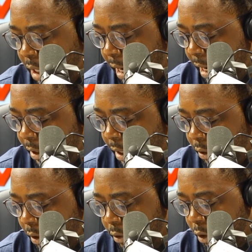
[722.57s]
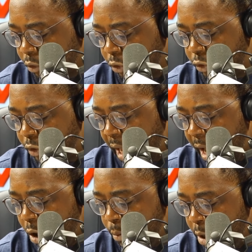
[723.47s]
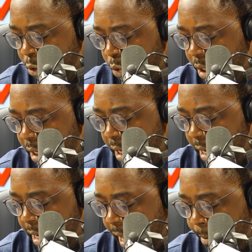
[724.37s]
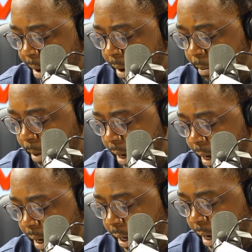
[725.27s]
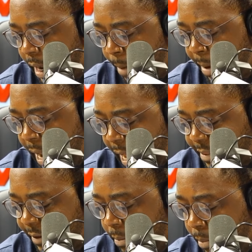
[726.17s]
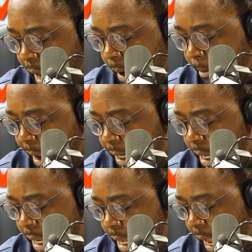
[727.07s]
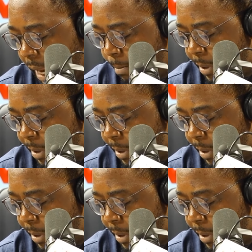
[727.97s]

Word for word: uh, Dr. Shola Omoigui, MM, uh, M. Etim Akpan, and